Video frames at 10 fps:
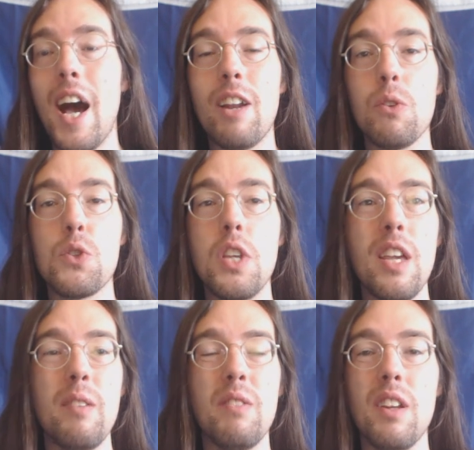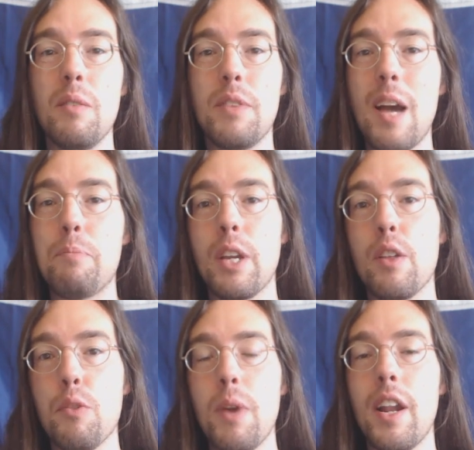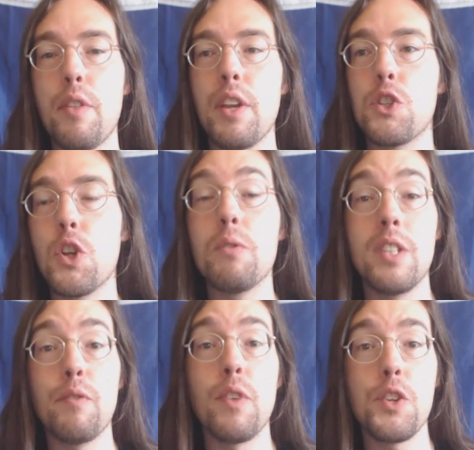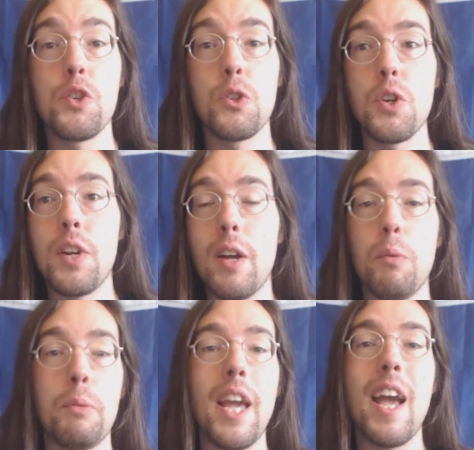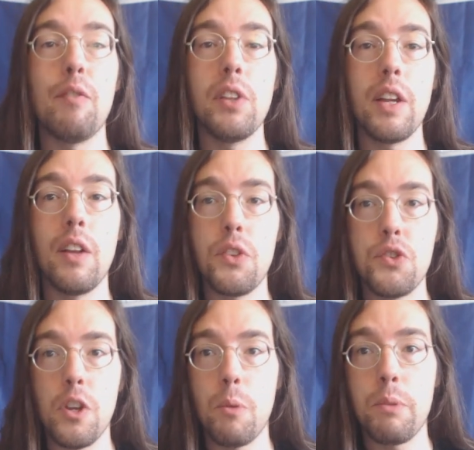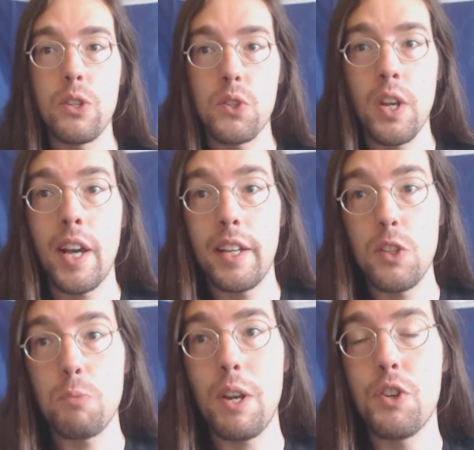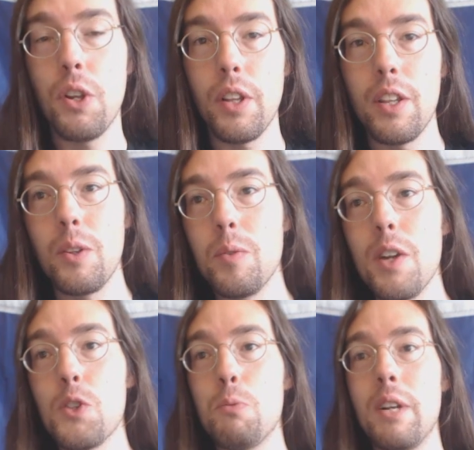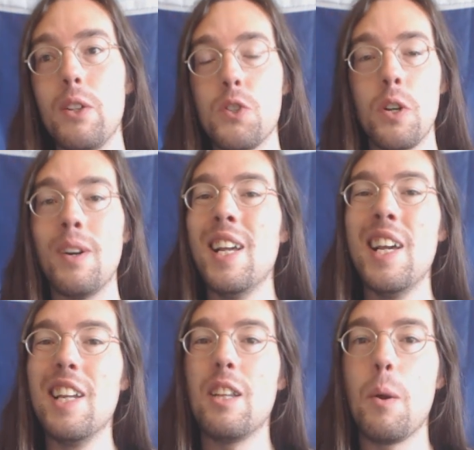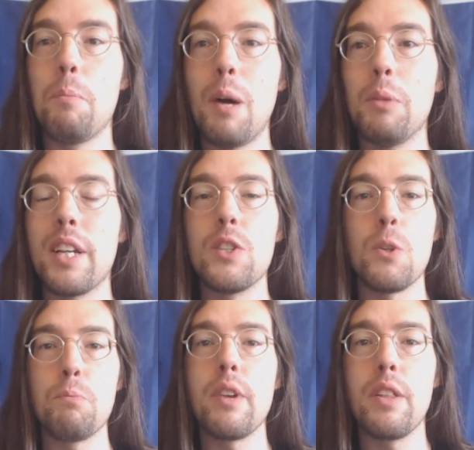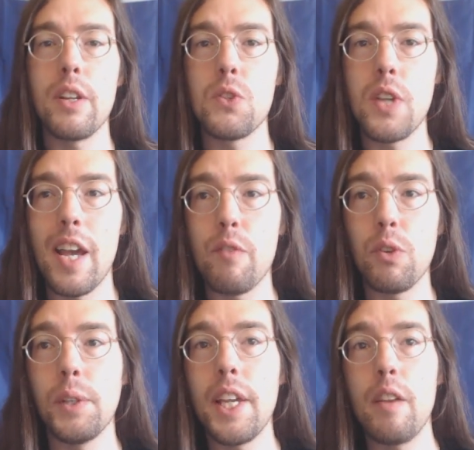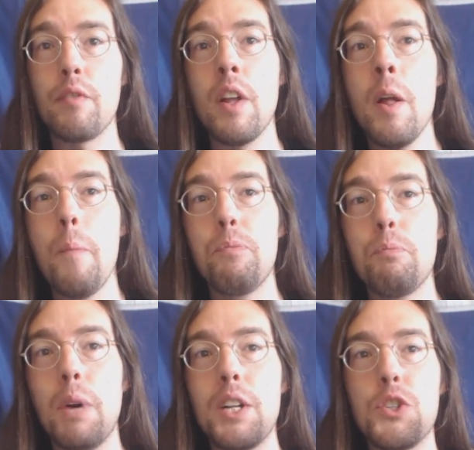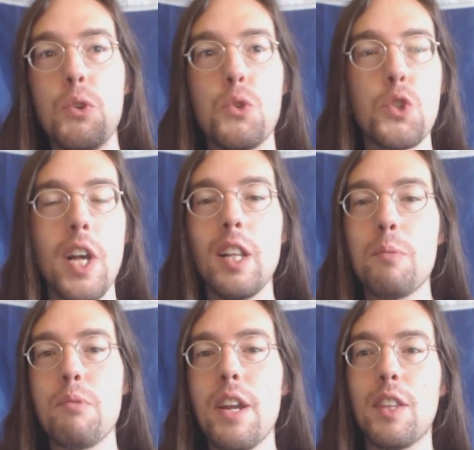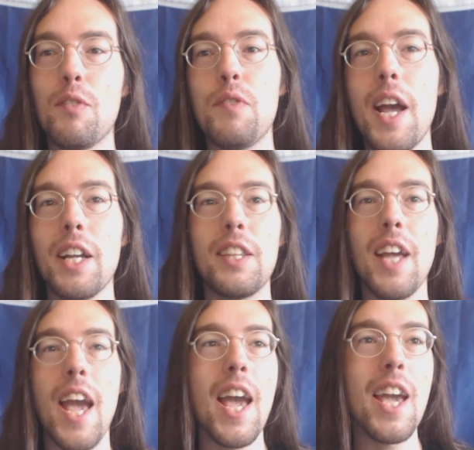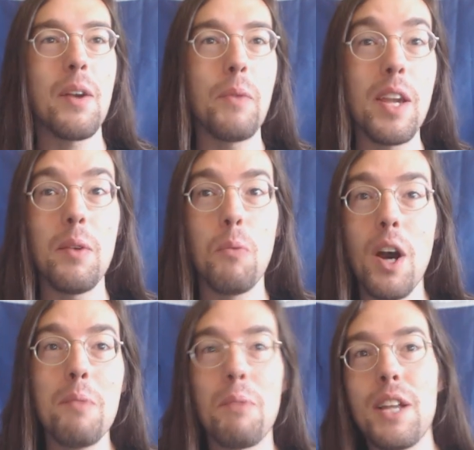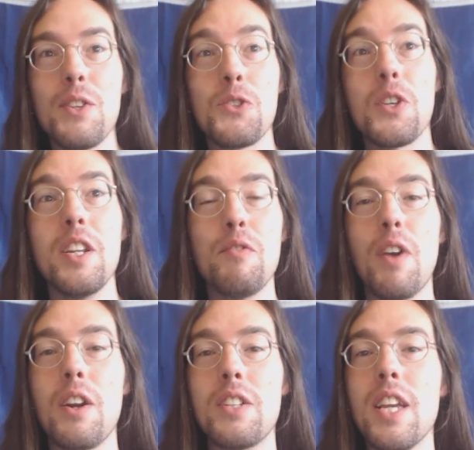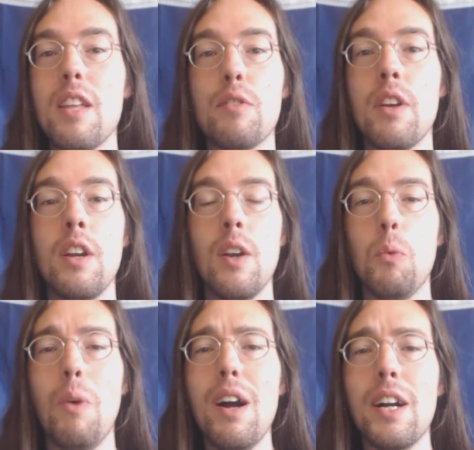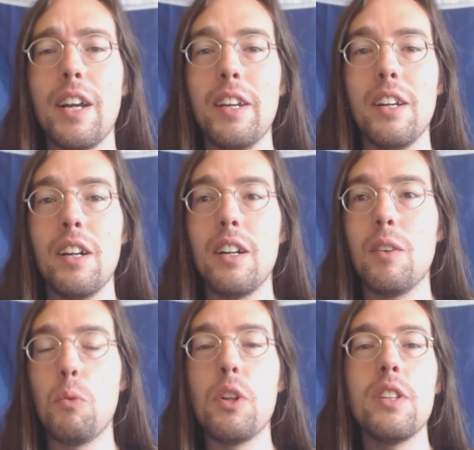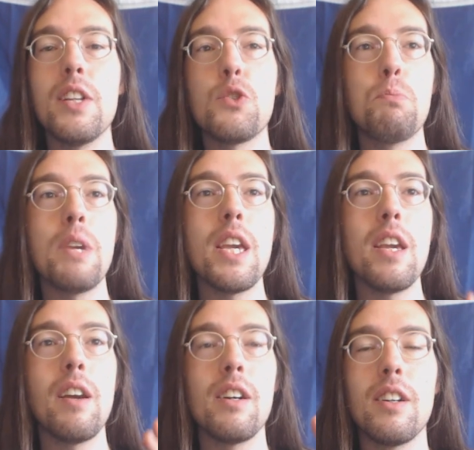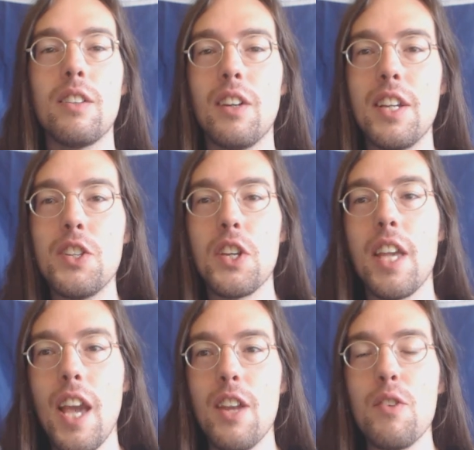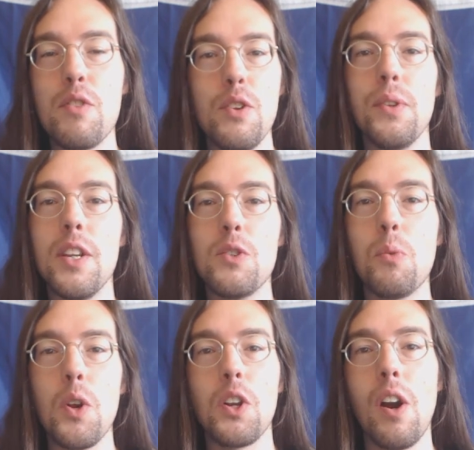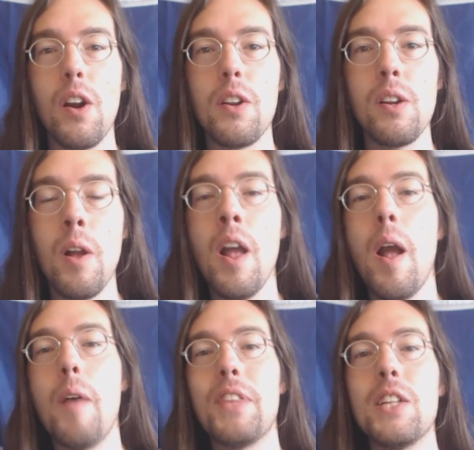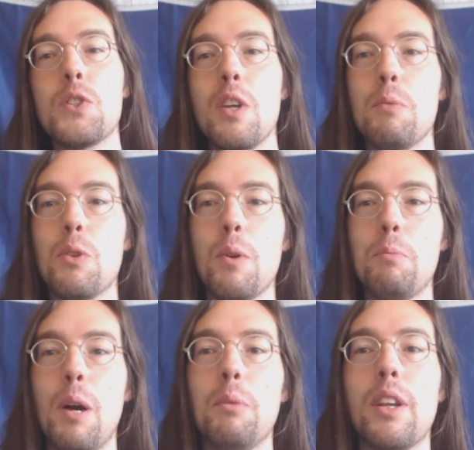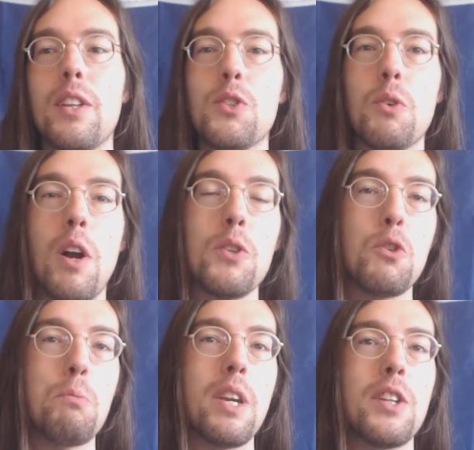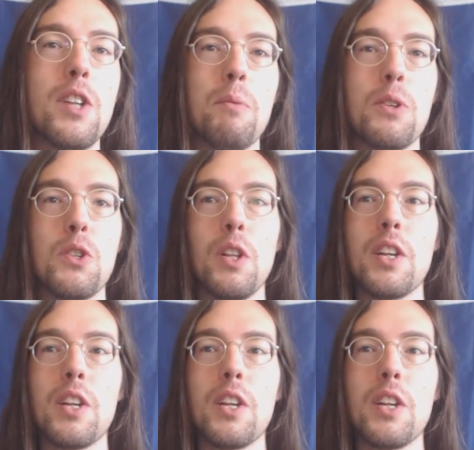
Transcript: I don't see that big a threat. I think differential turnout will be heavily on the GOP side, especially in the Rust Belt, so the Republicans are breathing a sigh of relief. But to celebrate the fact that, hey, we won by the skin of our teeth, why? Wouldn't this be an indicator that you need to work harder? And then some of the Republicans are also being dumb, because they're